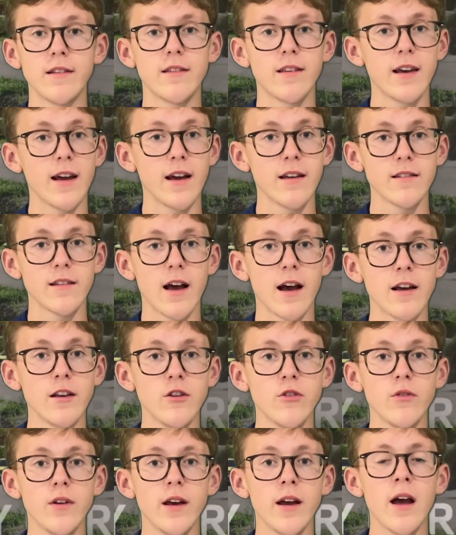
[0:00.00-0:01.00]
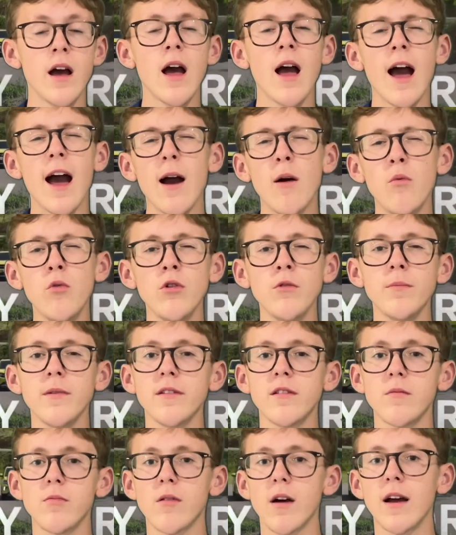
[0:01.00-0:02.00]
TSI unit. I wouldn't be
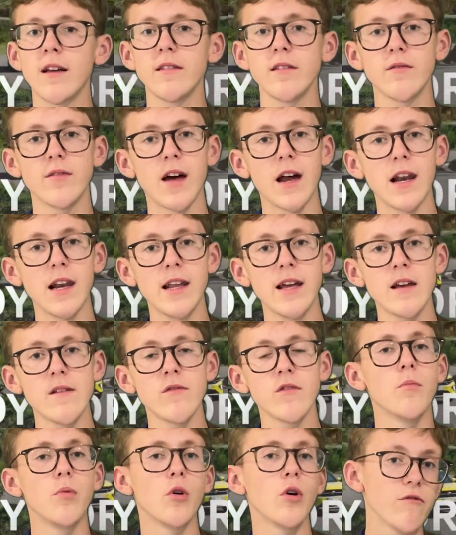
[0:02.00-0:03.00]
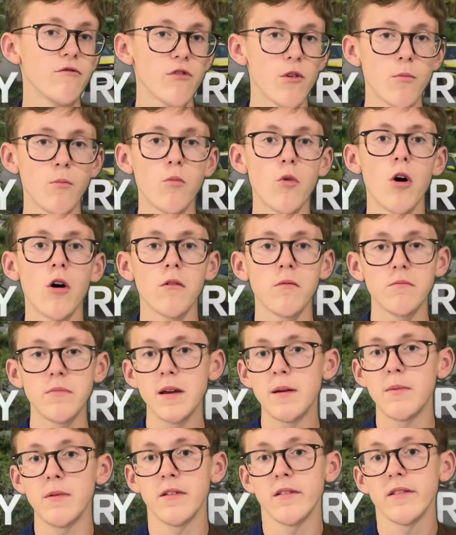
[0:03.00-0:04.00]
surprised if that leaves, but from what people are